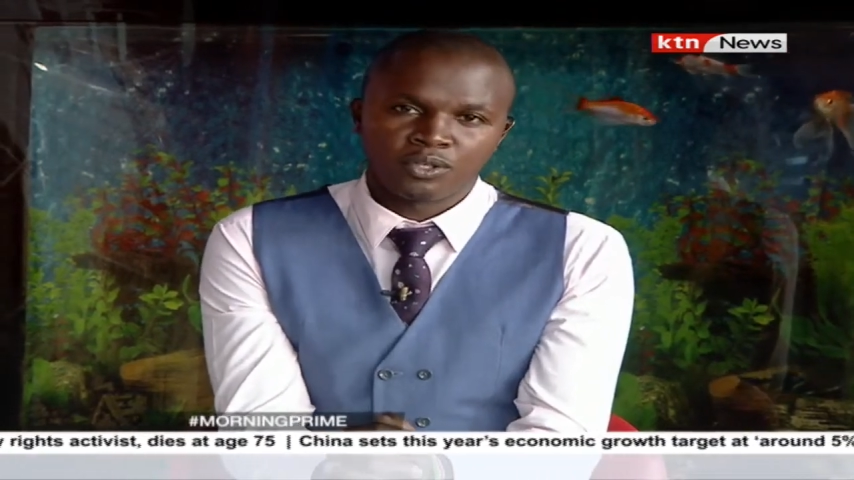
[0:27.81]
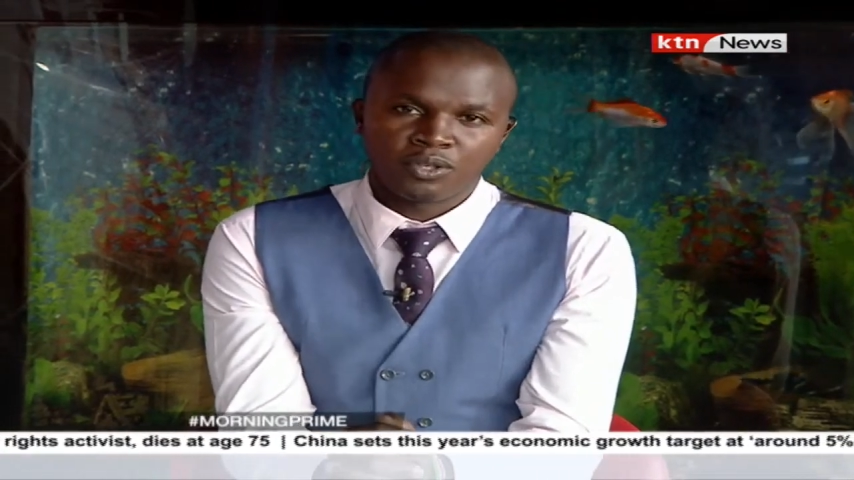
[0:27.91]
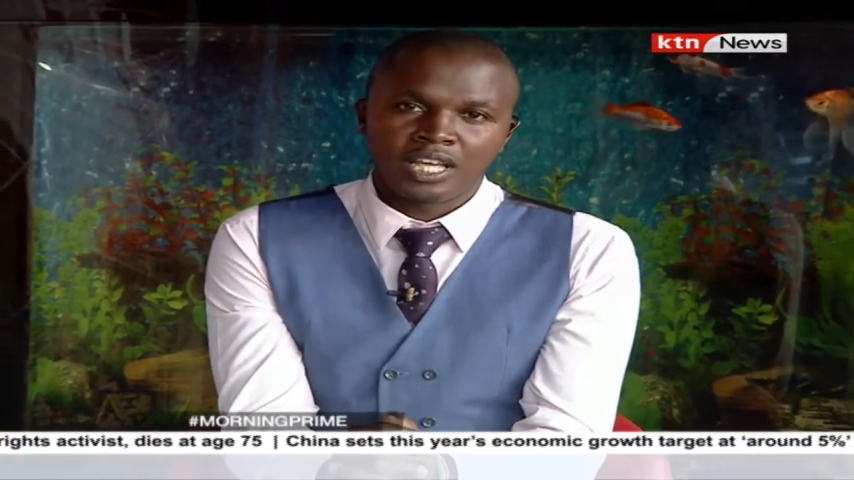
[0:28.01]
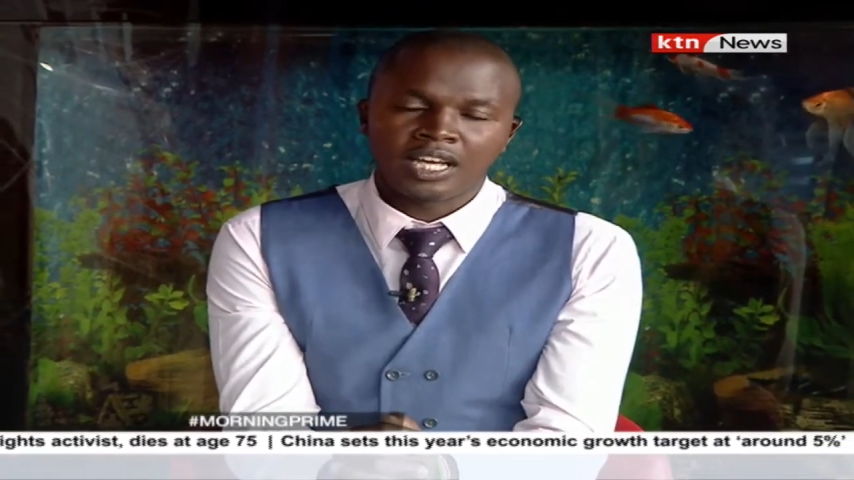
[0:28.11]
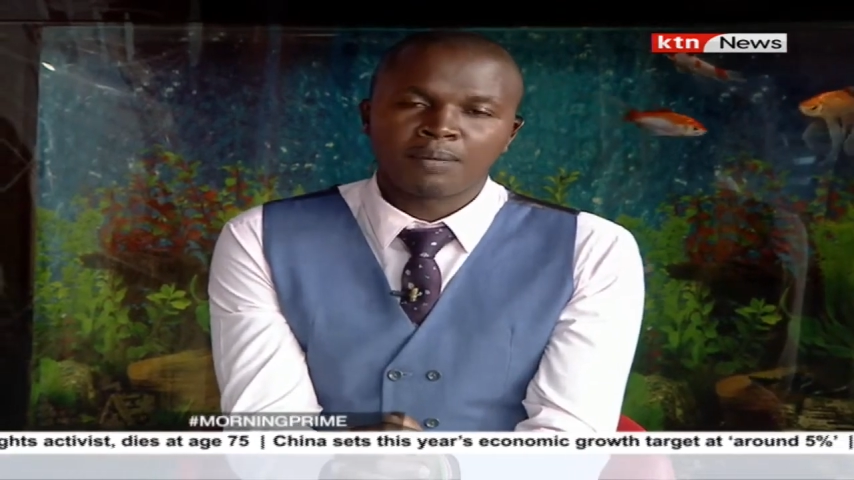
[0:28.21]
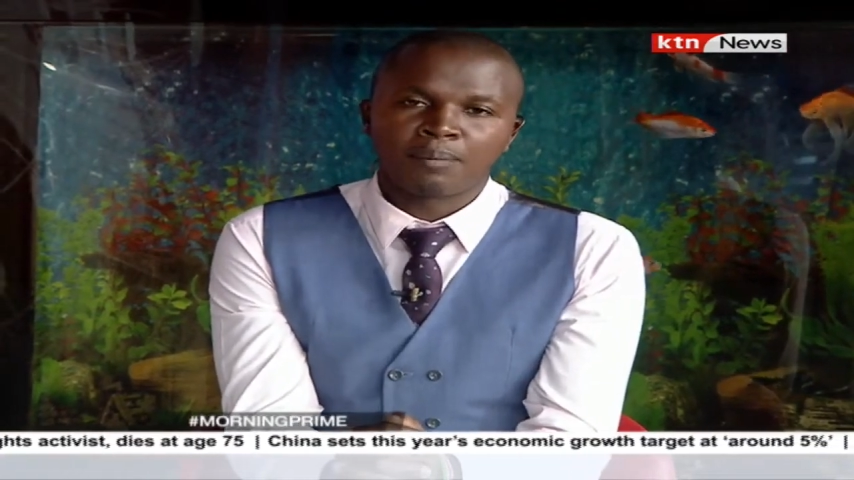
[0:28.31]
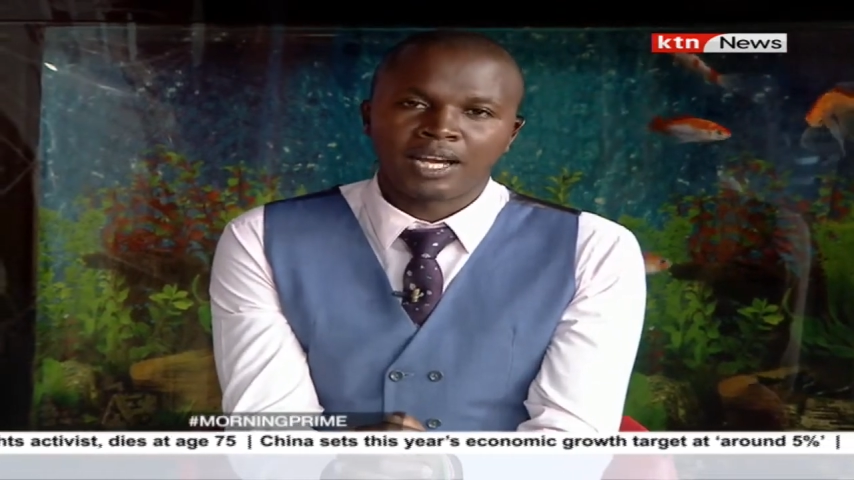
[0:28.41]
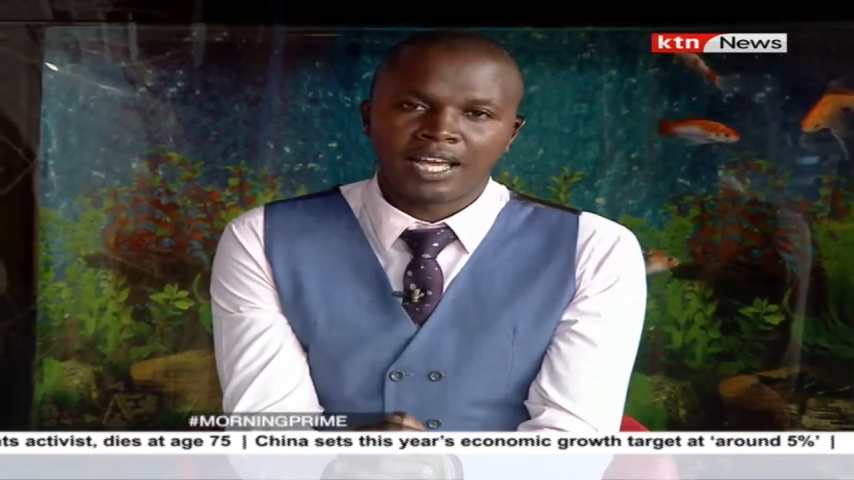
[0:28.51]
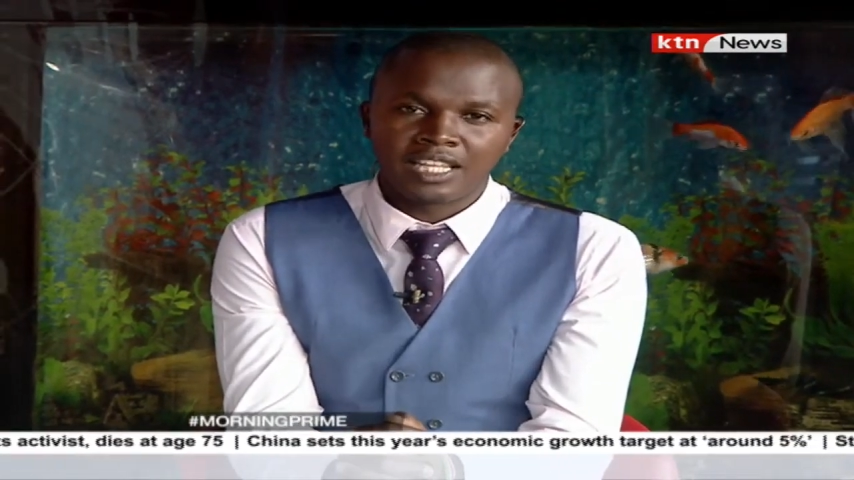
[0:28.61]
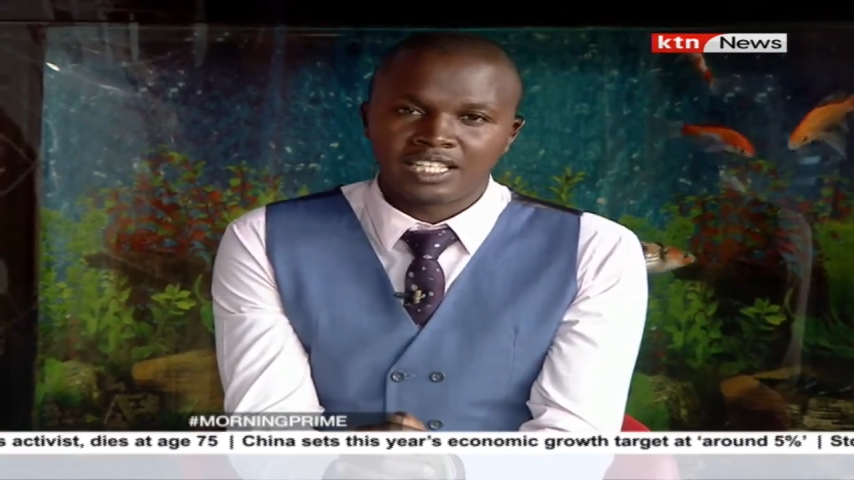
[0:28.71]
so they can
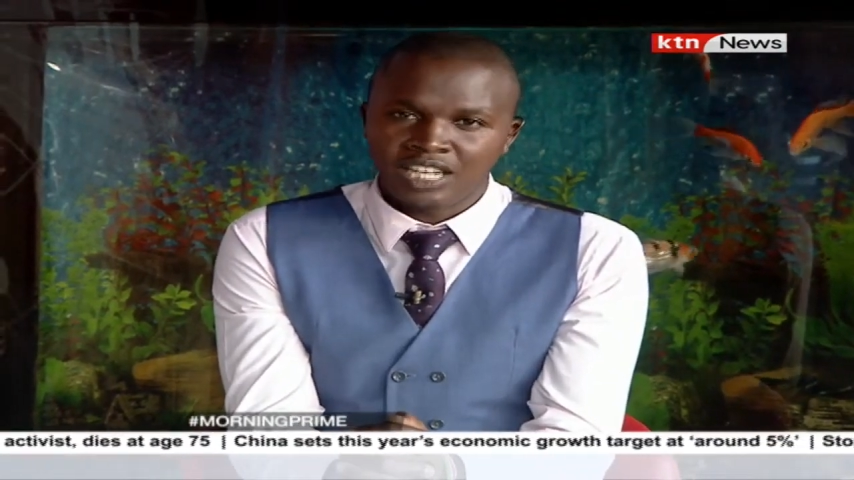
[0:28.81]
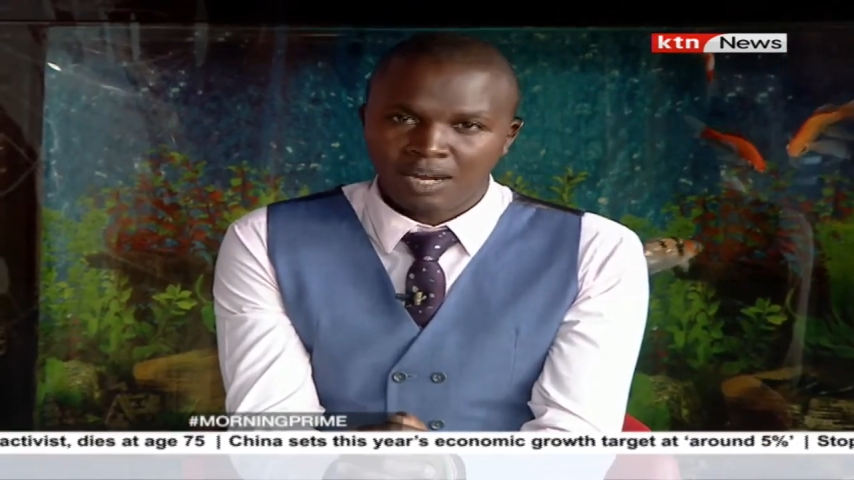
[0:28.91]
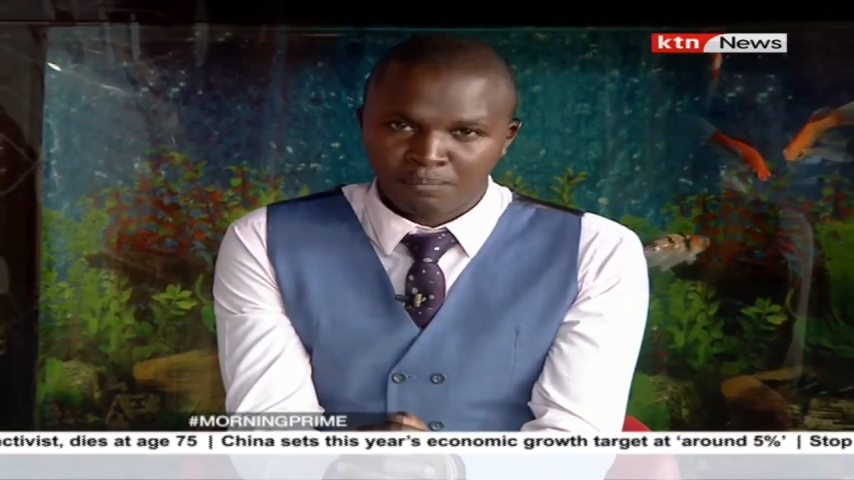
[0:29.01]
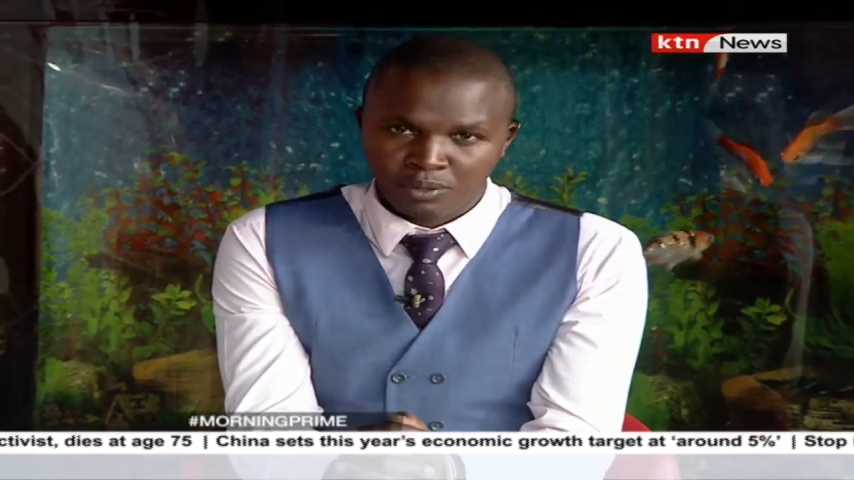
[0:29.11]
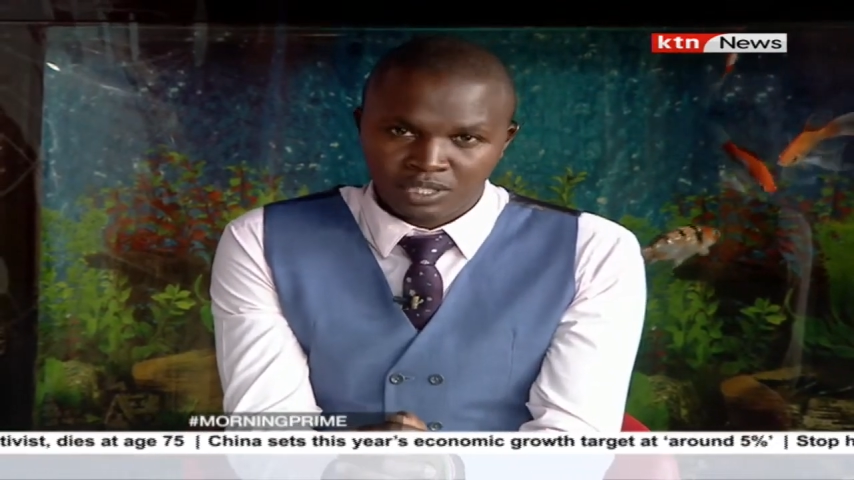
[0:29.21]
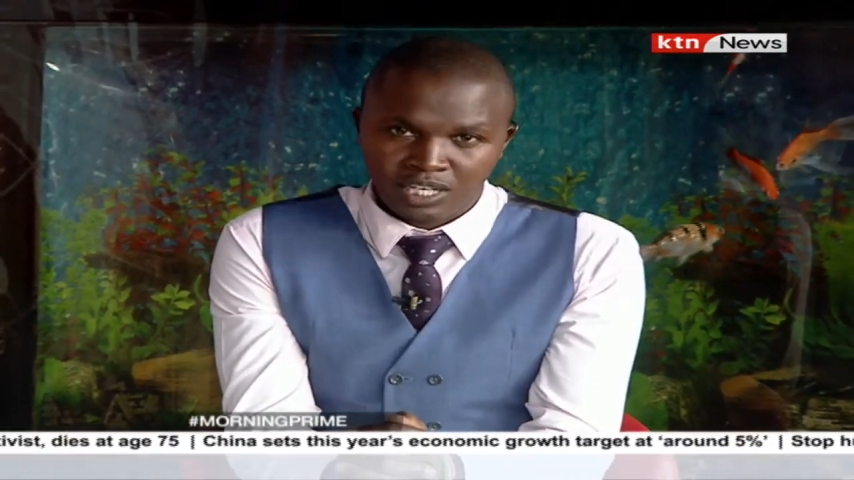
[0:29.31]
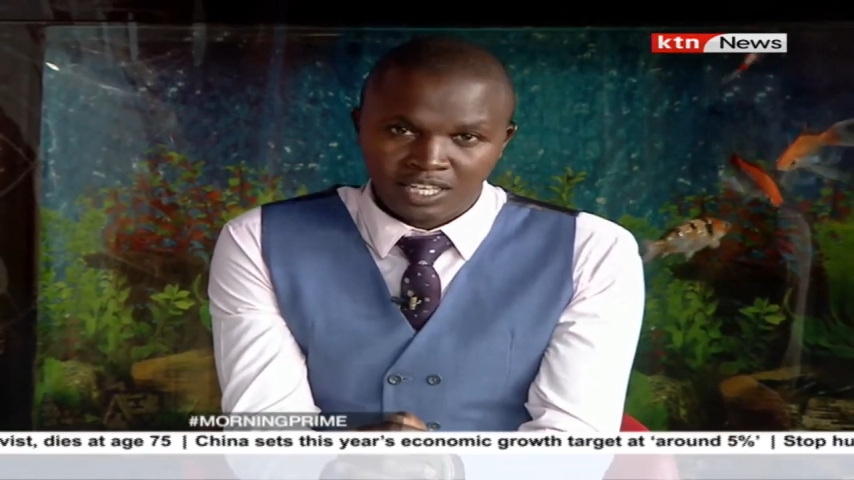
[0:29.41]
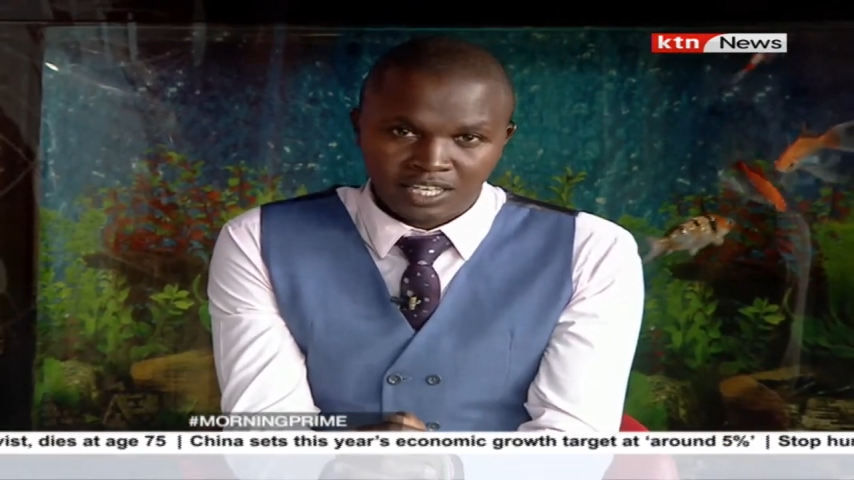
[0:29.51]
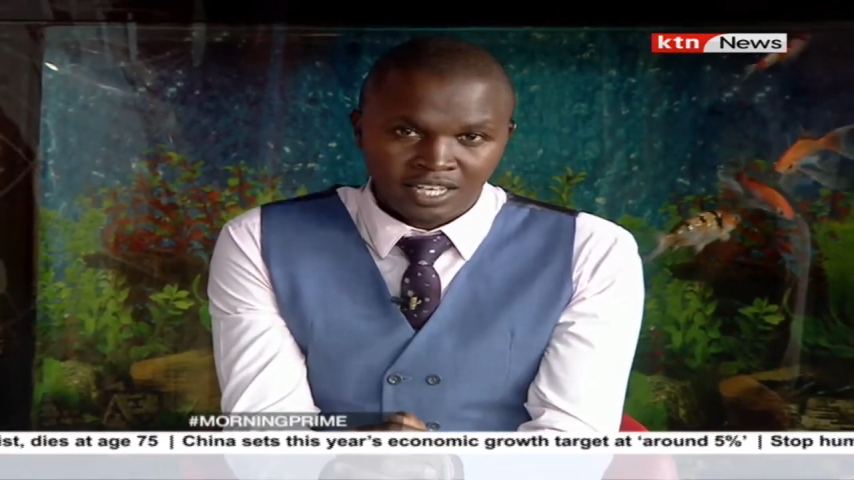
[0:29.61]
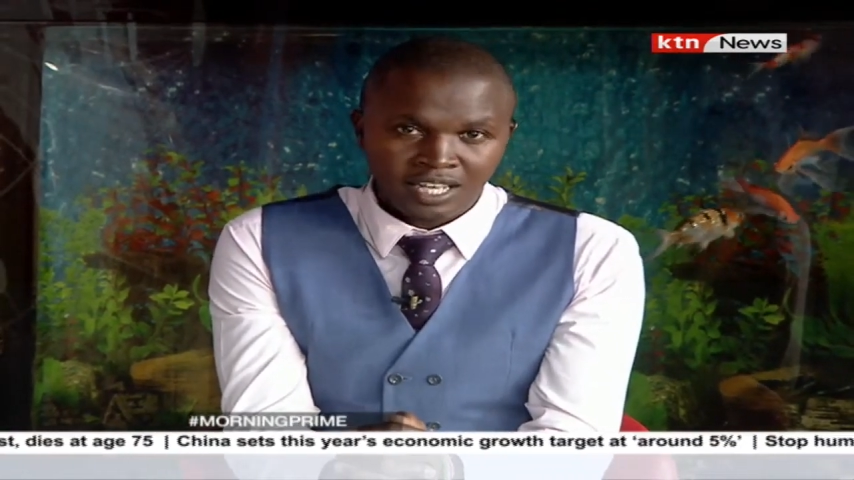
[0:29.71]
play the Champions
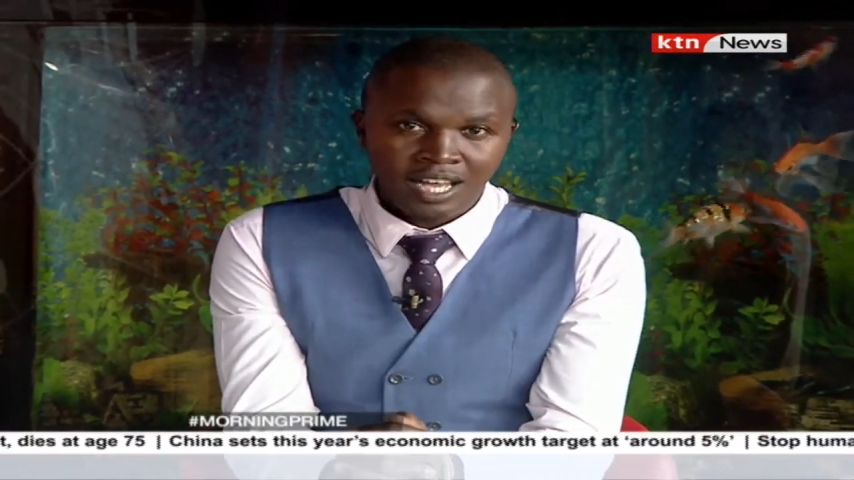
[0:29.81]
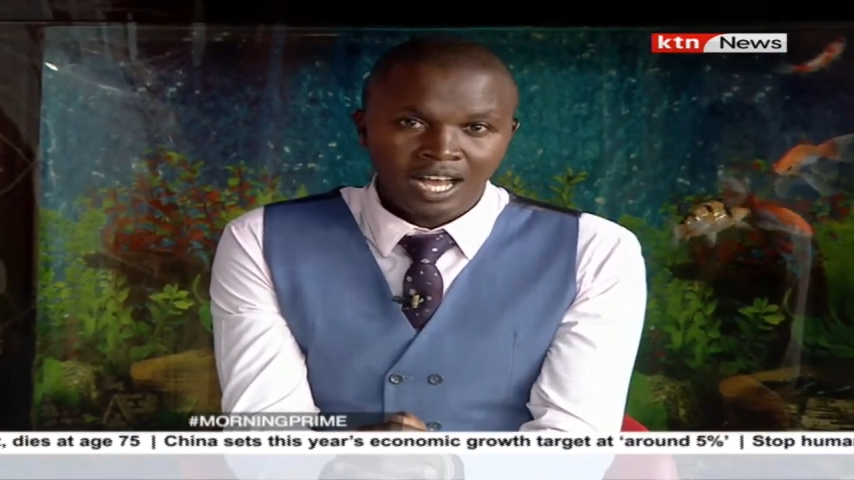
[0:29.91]
League,